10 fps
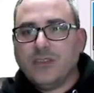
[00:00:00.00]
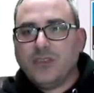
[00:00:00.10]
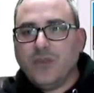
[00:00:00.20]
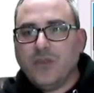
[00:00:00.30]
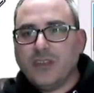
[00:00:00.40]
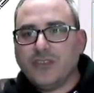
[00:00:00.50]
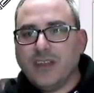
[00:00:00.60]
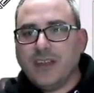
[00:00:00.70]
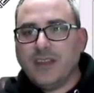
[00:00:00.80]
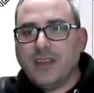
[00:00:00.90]

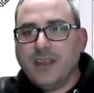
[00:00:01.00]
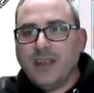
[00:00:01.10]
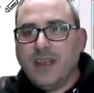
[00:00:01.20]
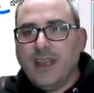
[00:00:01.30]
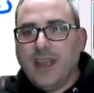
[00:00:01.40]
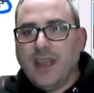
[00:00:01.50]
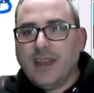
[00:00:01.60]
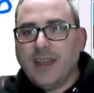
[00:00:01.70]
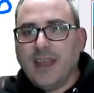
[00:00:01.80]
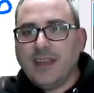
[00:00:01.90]
$209
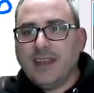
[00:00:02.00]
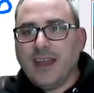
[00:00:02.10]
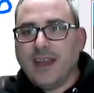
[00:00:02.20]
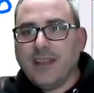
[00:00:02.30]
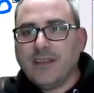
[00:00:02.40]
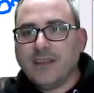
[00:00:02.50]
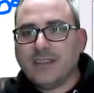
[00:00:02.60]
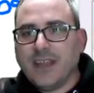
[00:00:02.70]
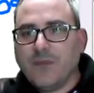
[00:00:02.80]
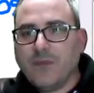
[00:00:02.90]

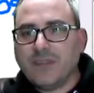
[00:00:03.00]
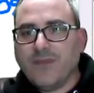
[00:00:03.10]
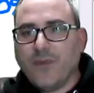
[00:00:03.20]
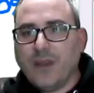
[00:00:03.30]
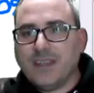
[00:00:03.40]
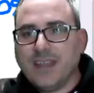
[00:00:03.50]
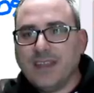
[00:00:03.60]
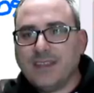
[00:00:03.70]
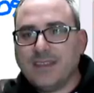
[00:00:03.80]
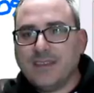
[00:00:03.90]
and what was it, 40
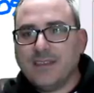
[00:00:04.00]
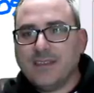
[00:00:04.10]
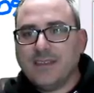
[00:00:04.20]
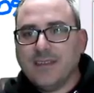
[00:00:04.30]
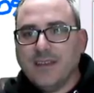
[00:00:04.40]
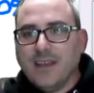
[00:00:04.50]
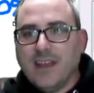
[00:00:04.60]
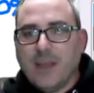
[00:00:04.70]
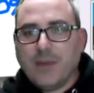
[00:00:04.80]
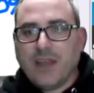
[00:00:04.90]
cents?
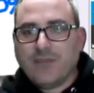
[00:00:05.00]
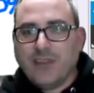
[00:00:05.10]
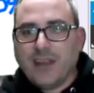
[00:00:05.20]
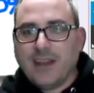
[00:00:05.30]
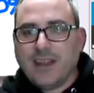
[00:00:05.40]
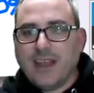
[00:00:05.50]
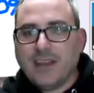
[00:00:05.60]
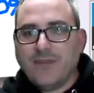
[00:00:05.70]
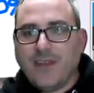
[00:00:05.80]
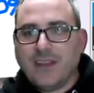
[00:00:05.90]
I'm going to have to look at it again
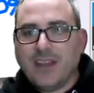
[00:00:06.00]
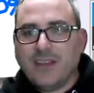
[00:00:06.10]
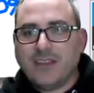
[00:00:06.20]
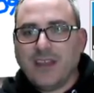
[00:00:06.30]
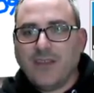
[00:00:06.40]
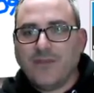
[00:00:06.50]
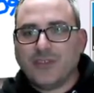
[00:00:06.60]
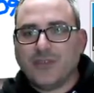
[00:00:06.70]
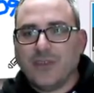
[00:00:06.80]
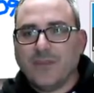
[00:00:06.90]
to tell for
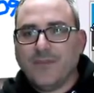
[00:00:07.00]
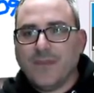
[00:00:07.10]
sure.